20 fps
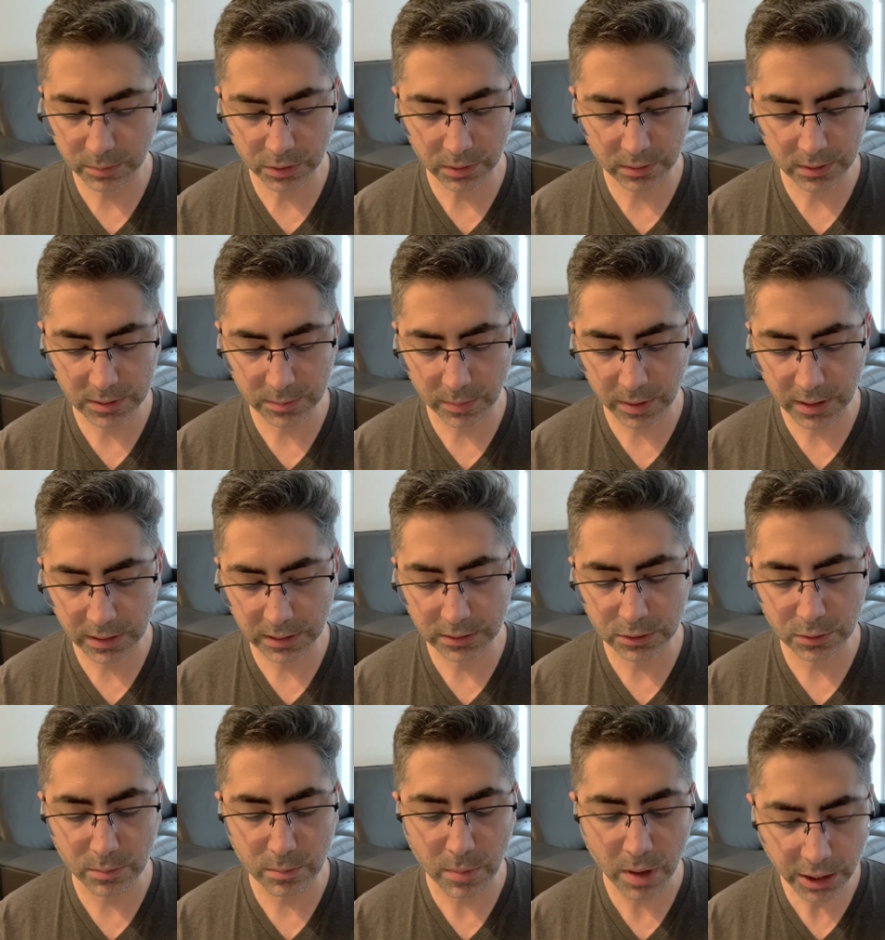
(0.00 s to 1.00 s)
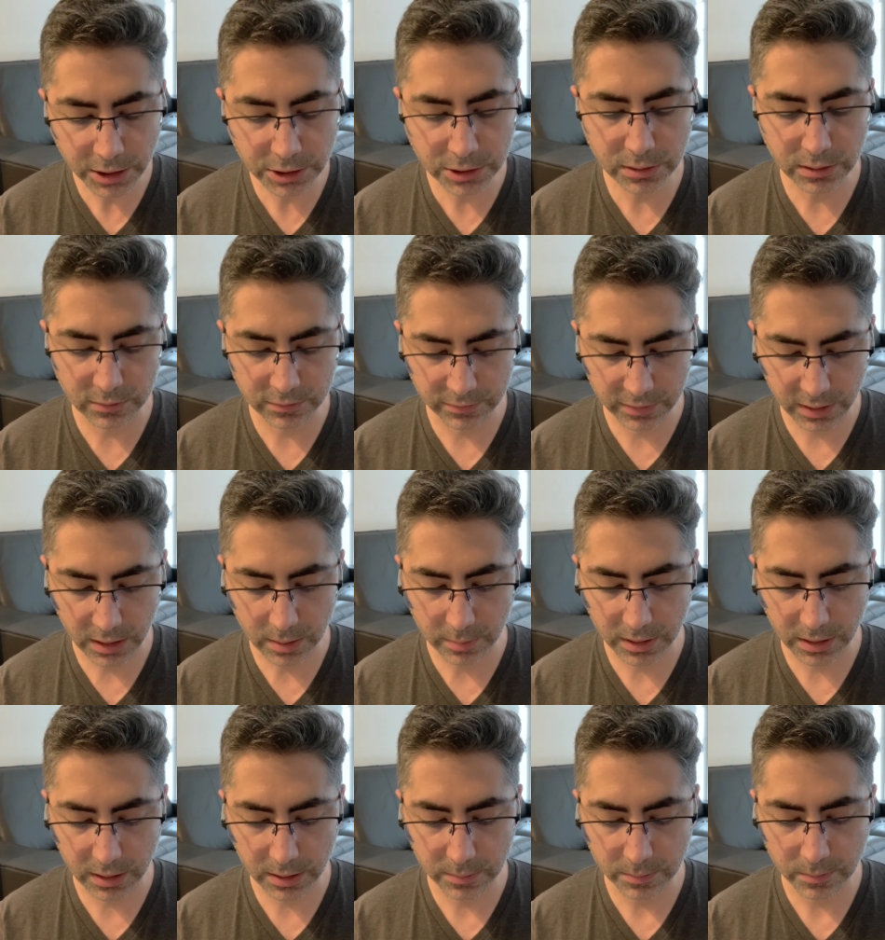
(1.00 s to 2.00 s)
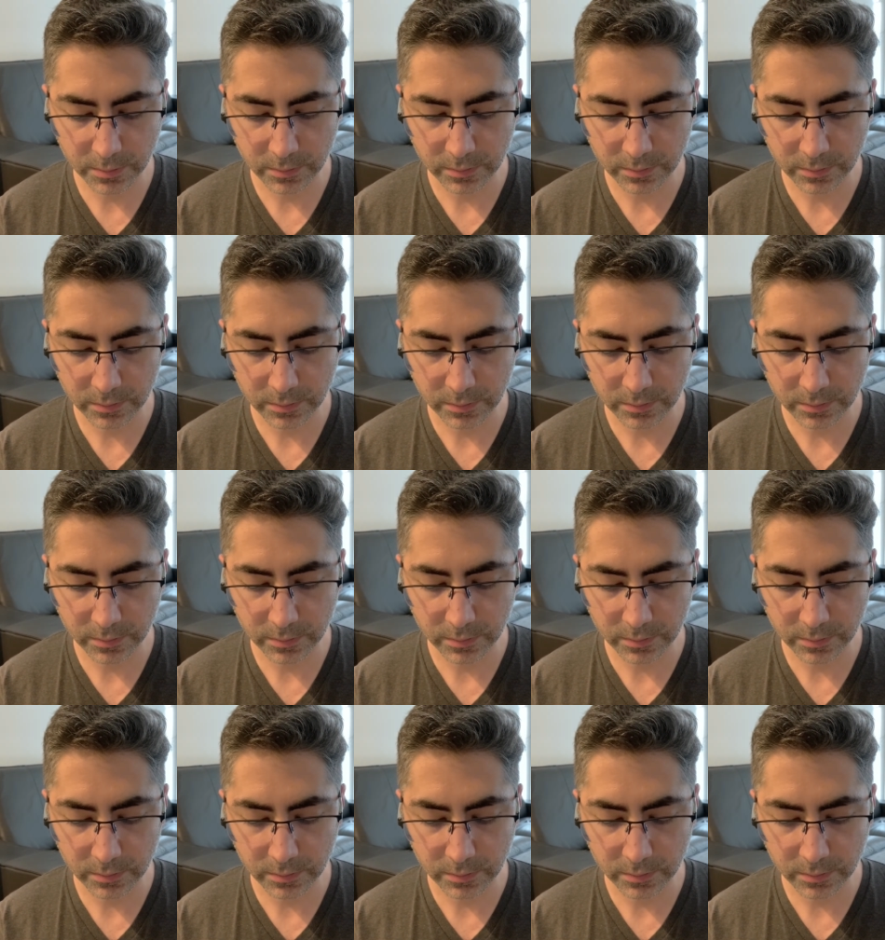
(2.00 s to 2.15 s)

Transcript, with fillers: corresponding to marginal phenomena,